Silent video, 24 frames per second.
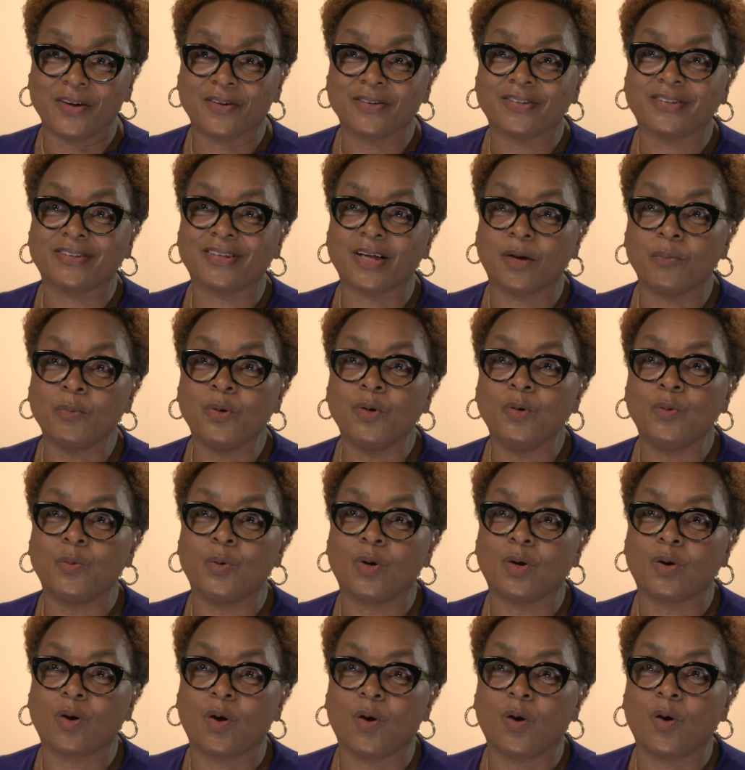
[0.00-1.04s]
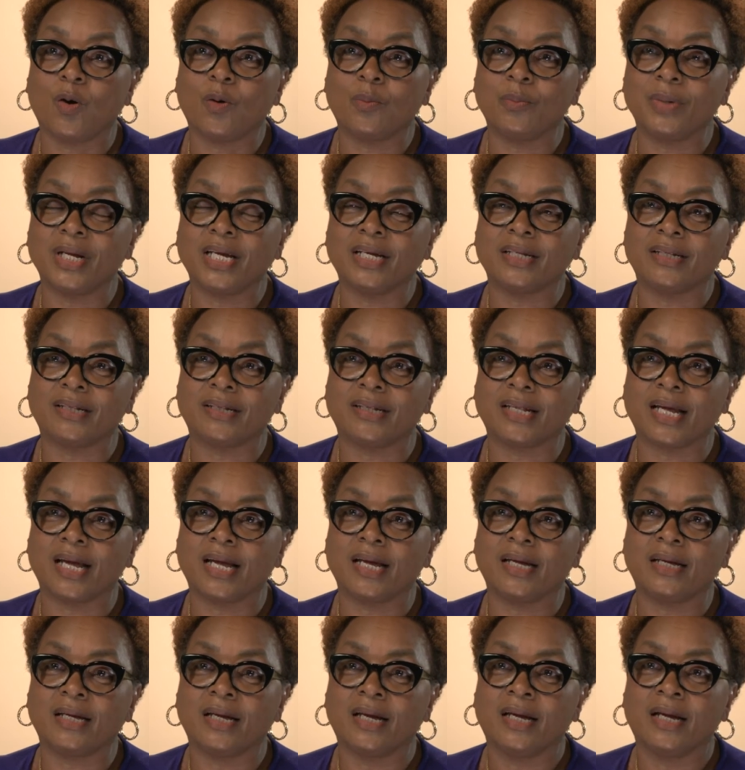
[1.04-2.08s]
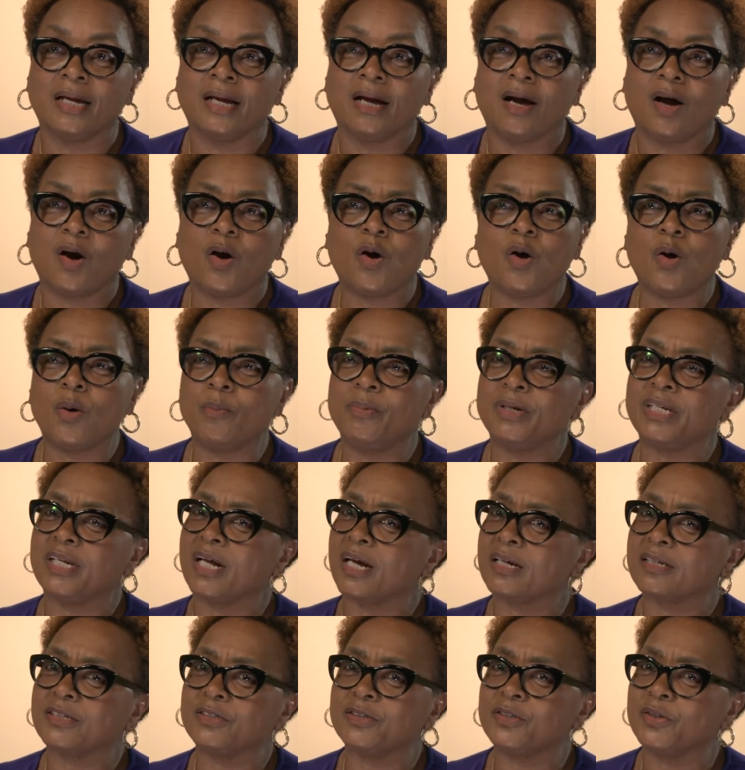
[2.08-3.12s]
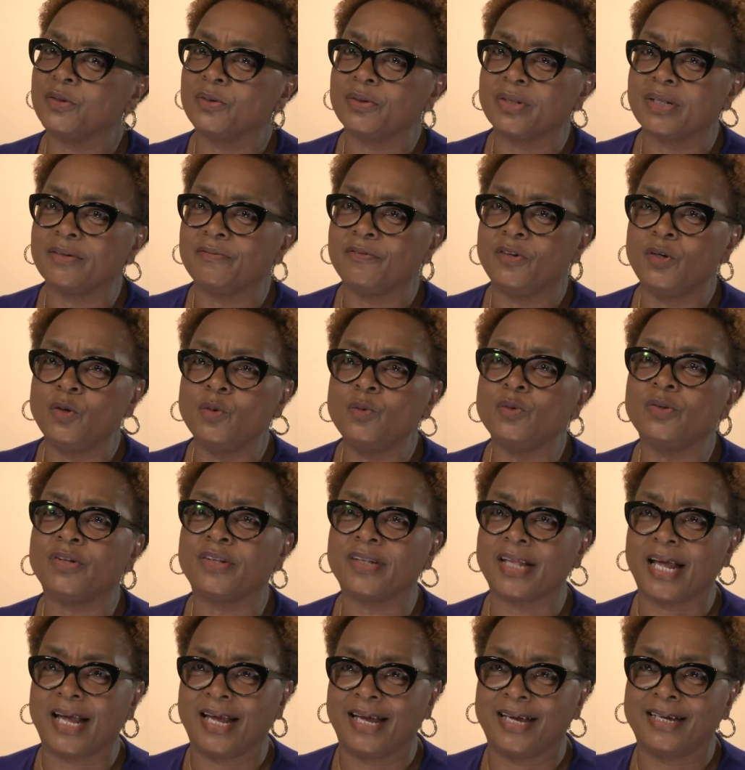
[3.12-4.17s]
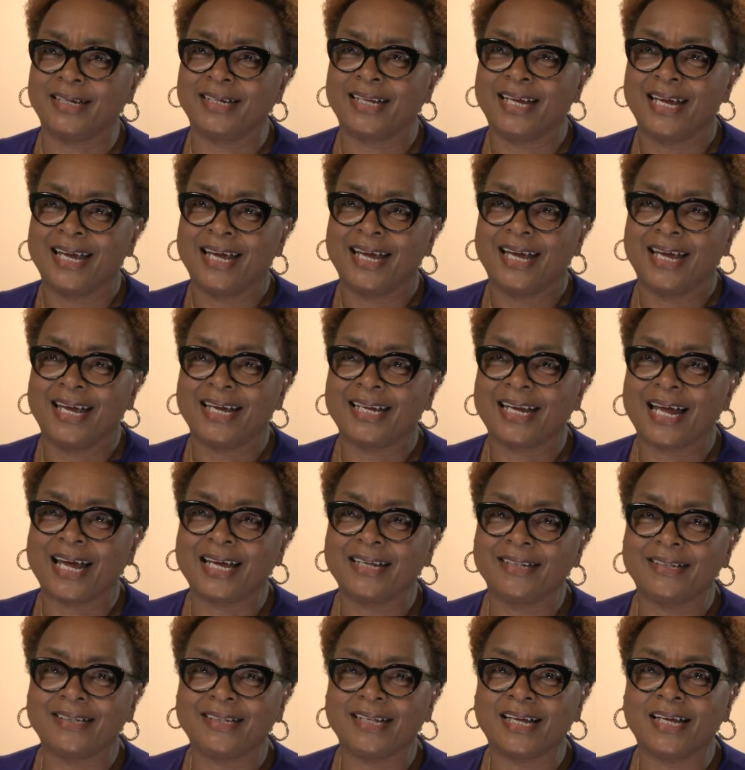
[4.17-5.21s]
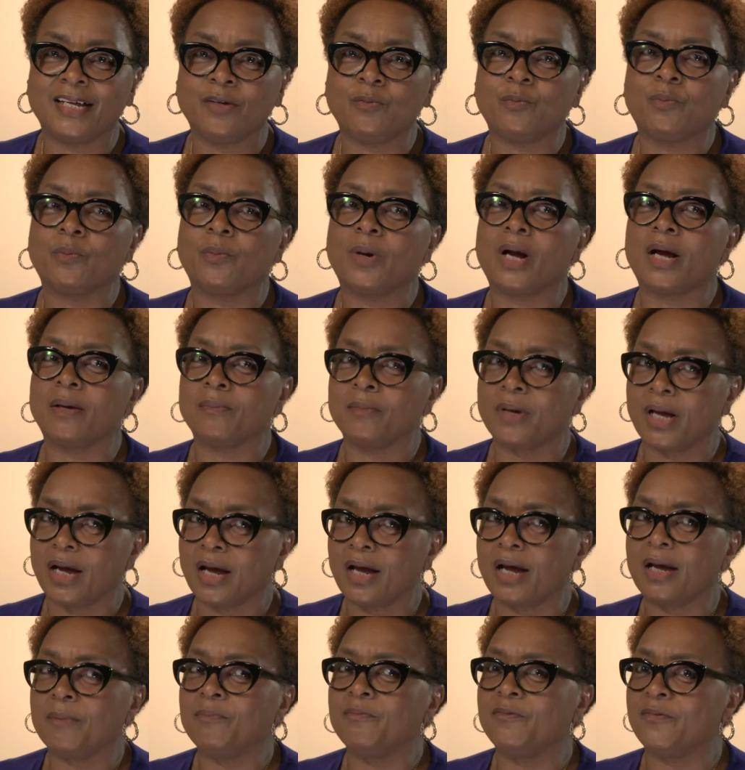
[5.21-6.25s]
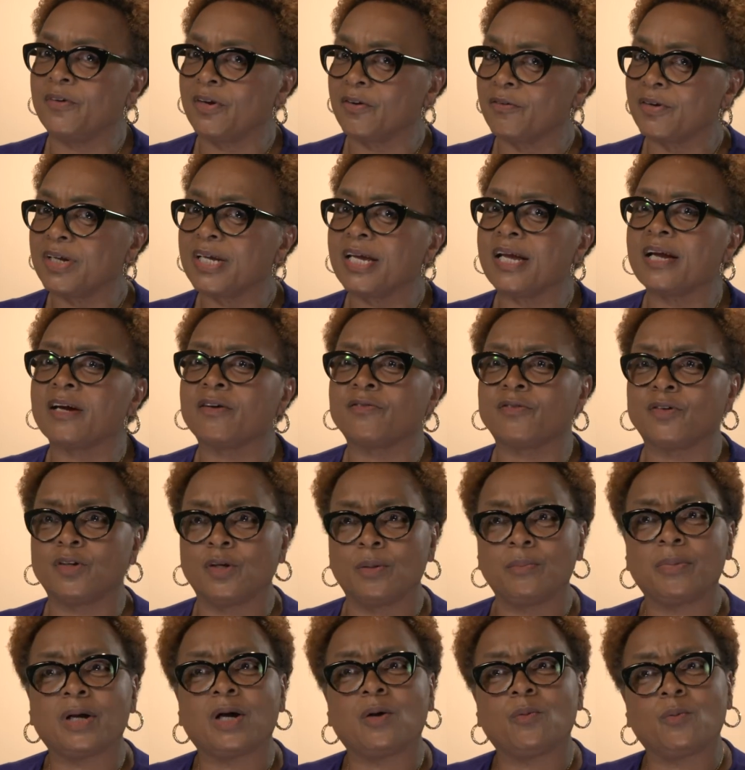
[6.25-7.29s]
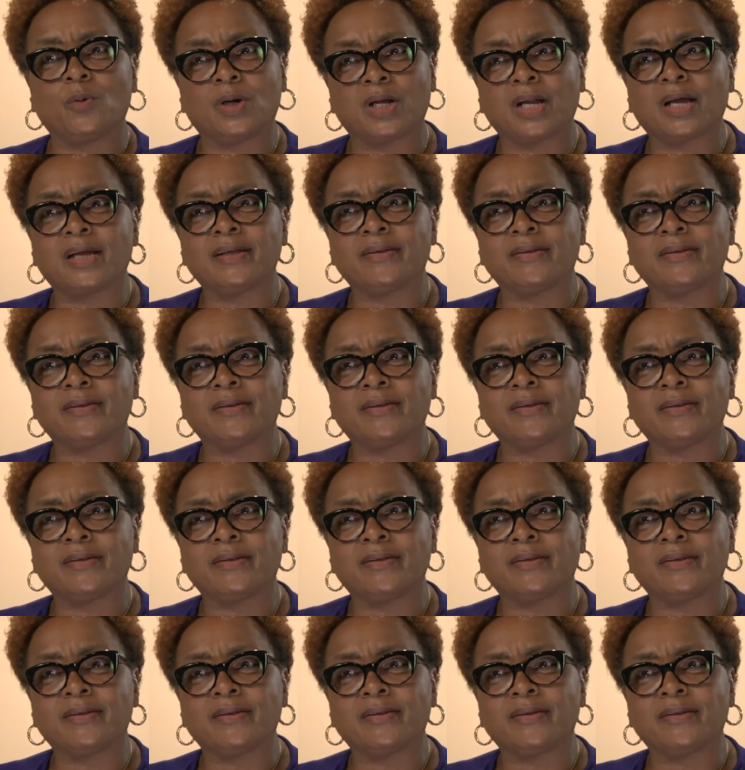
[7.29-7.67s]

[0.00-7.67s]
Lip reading: are some who will call me and say, oh, but Dr. Dukes, if you say it, and I said, I'm very careful about what I